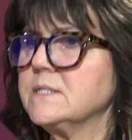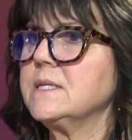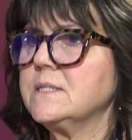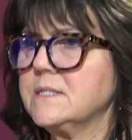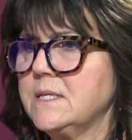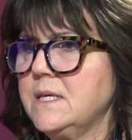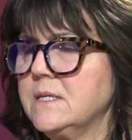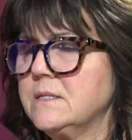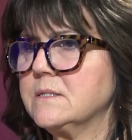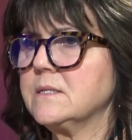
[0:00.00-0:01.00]

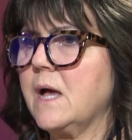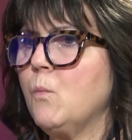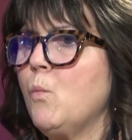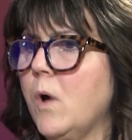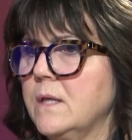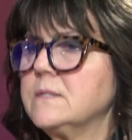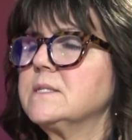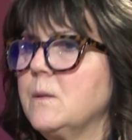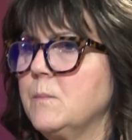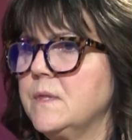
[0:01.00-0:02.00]
it's I want
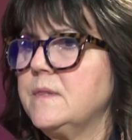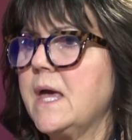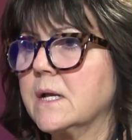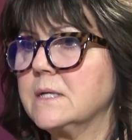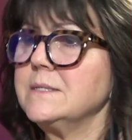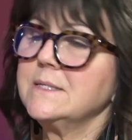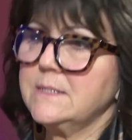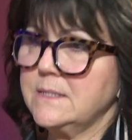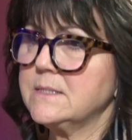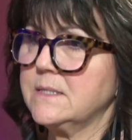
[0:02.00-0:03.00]
some of that
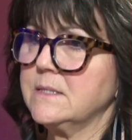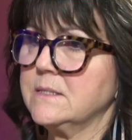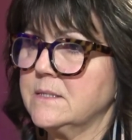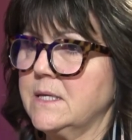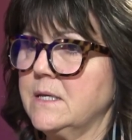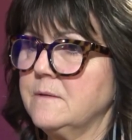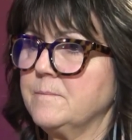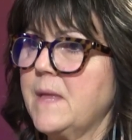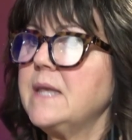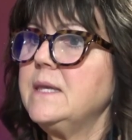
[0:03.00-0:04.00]
consistency.
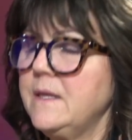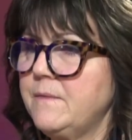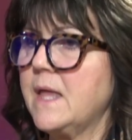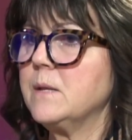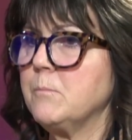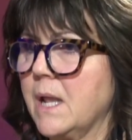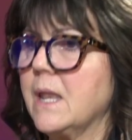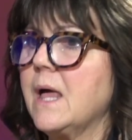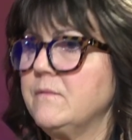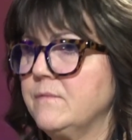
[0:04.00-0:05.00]
I need that in my
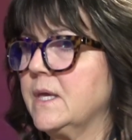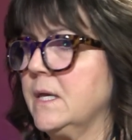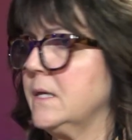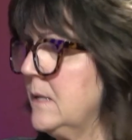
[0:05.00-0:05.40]
life again.